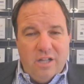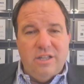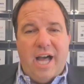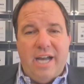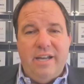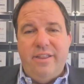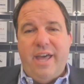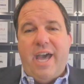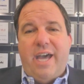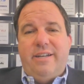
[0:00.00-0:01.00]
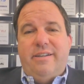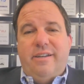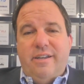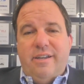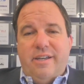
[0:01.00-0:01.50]
A lot of that
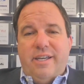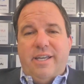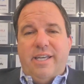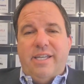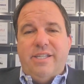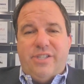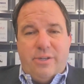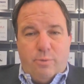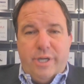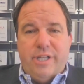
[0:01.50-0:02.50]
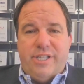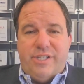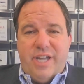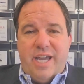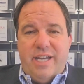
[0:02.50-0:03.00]
is in real
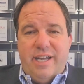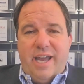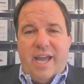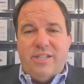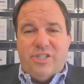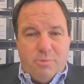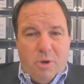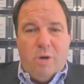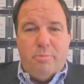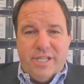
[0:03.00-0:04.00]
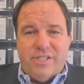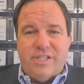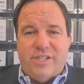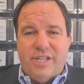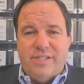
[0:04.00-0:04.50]
estate and small
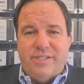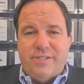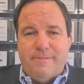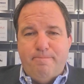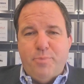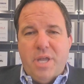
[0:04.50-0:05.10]
businesses.